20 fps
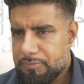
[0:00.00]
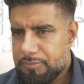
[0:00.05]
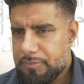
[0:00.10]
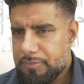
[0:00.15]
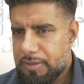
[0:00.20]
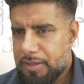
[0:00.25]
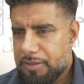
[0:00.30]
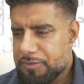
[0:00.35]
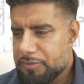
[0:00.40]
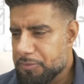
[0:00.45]

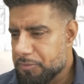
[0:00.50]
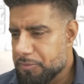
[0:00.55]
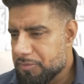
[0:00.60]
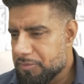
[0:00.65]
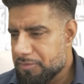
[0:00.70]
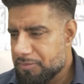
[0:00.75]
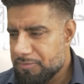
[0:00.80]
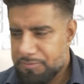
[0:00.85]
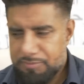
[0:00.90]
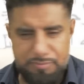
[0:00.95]
I thought,
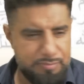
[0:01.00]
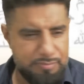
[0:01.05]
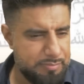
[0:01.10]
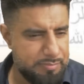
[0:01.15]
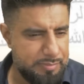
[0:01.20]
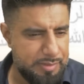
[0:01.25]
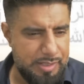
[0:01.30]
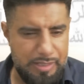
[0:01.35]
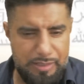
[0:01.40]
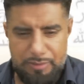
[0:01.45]

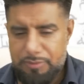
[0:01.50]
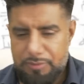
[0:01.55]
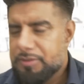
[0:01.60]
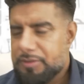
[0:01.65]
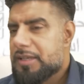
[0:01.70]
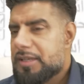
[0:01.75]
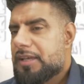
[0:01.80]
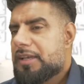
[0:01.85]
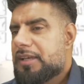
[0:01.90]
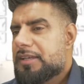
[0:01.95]
no.
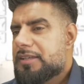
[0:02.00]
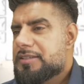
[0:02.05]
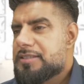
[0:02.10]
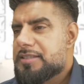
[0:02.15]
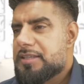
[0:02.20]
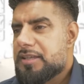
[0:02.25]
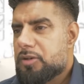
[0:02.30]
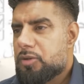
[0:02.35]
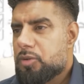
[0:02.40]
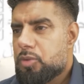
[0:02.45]

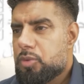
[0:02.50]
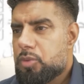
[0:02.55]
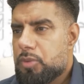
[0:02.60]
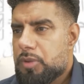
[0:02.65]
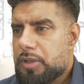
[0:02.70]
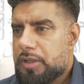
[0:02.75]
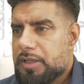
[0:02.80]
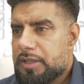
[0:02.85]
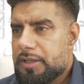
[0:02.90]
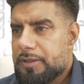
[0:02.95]

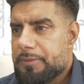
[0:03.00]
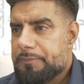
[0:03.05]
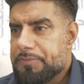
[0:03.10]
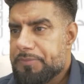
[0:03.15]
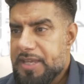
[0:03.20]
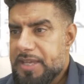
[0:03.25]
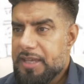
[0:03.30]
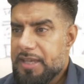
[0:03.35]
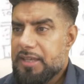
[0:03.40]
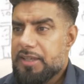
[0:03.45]
So,
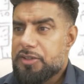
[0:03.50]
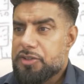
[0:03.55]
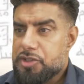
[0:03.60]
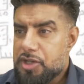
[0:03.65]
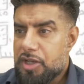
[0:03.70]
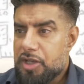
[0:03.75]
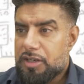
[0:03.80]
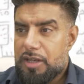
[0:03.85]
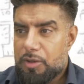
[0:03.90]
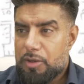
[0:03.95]
yeah,
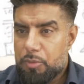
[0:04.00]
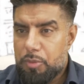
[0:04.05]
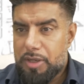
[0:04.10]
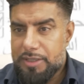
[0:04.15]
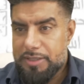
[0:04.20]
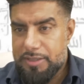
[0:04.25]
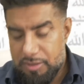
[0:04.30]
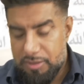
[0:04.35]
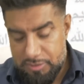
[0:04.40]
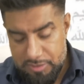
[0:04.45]
inshallah, why
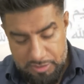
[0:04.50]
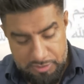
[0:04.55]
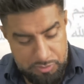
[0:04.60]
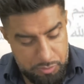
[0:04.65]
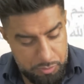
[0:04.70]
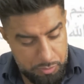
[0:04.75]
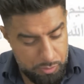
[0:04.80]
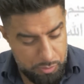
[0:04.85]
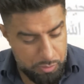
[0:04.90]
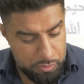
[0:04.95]
not? I
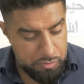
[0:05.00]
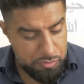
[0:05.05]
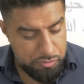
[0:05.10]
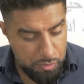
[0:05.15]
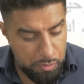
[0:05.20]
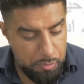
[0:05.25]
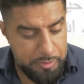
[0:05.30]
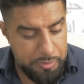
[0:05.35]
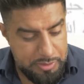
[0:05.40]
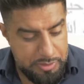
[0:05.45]
do look
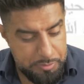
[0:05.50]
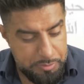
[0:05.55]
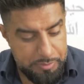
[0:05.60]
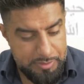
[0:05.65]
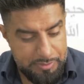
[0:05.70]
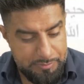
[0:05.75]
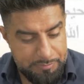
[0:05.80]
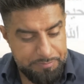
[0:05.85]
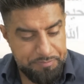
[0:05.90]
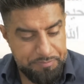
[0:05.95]
forward to
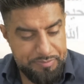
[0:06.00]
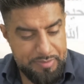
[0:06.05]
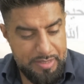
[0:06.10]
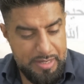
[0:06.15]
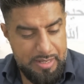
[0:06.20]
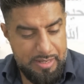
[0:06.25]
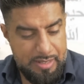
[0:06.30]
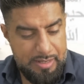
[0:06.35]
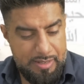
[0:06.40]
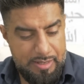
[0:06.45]
it.
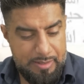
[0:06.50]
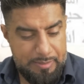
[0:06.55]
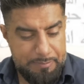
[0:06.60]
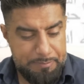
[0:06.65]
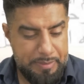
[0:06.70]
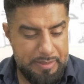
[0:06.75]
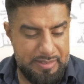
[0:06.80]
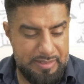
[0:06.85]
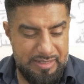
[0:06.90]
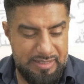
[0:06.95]

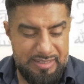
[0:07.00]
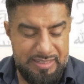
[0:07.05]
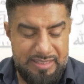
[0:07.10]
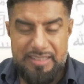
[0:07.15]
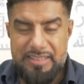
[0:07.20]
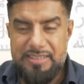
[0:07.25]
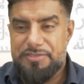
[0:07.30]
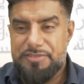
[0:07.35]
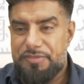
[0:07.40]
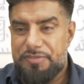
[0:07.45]
But
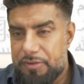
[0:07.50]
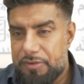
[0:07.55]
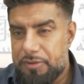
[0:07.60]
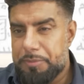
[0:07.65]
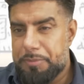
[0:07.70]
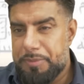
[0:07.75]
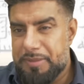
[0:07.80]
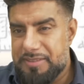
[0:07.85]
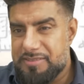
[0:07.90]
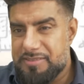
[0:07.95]
he is very
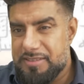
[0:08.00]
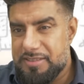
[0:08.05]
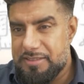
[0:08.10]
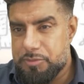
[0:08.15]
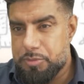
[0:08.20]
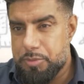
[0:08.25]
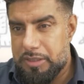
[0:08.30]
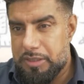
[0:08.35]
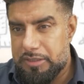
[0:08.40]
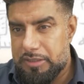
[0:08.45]
busy as
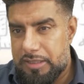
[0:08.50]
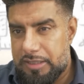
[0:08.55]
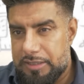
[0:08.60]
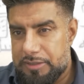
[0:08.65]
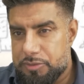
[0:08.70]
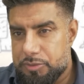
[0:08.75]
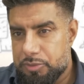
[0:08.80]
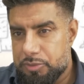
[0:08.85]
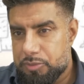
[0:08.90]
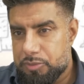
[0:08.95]
well. I
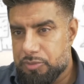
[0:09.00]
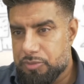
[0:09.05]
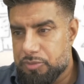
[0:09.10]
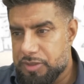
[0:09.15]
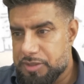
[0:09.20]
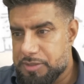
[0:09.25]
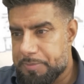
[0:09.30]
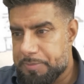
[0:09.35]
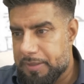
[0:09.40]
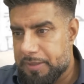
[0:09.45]
do
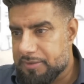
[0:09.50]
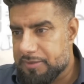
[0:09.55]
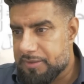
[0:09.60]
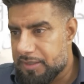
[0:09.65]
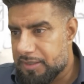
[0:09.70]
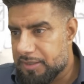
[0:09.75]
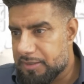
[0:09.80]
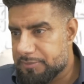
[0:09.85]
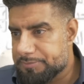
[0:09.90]
respect that.